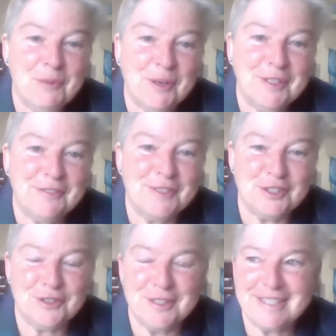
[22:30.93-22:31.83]
One of the
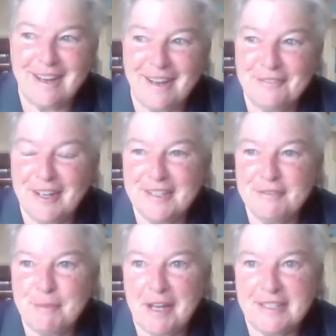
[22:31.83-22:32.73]
joys that I
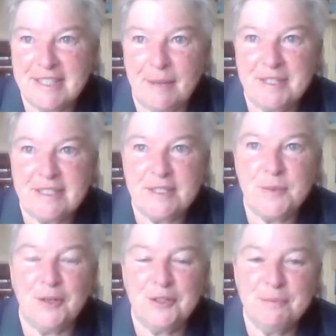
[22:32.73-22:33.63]
find of biodynamics
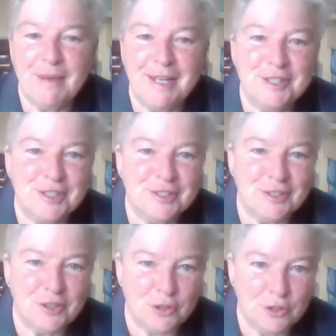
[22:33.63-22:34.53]
as well, you
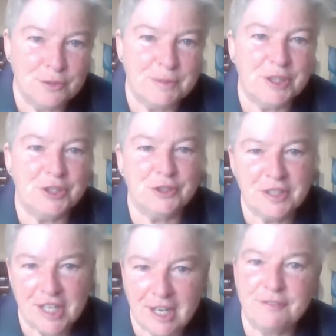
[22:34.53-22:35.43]
mentioned the horn manure
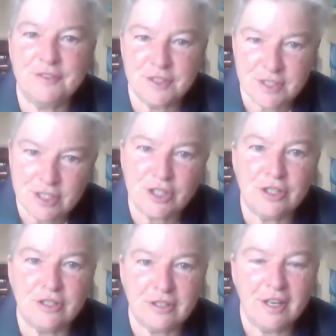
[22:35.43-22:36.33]
and you have to
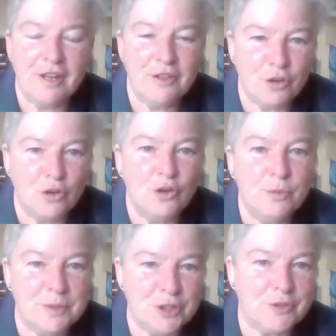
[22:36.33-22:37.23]
stir the
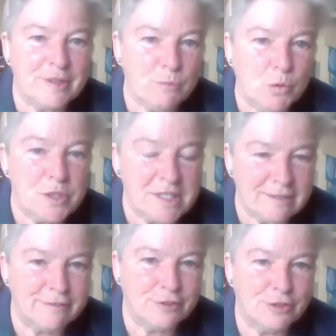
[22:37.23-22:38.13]
horn manure in
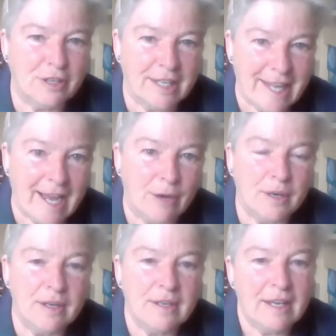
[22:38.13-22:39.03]
water for an
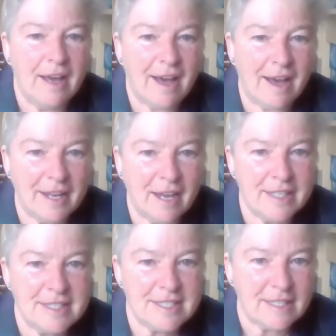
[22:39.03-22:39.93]
hour. And
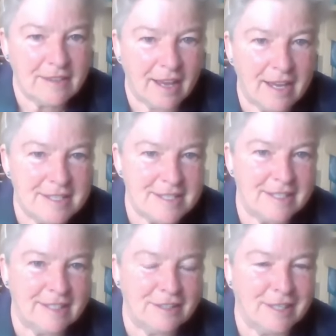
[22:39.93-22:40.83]
I see that as
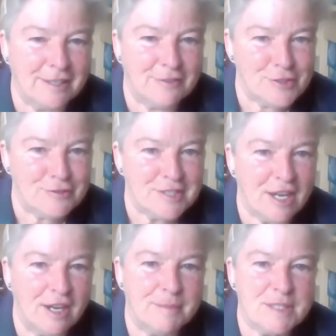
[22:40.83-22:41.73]
a little gift of
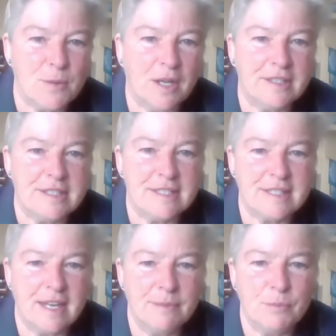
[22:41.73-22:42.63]
time as well. It's a
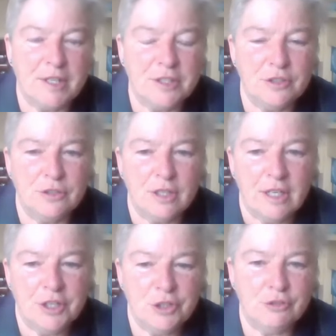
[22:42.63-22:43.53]
time when
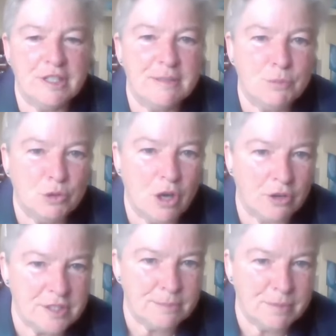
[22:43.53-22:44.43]
you're in a more
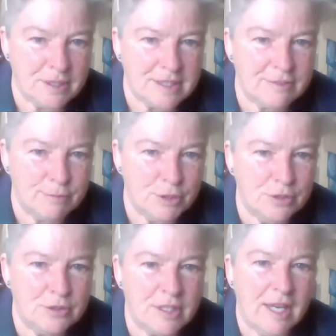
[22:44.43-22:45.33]
contemplative
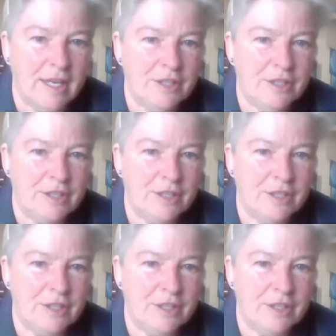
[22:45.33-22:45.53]
mood.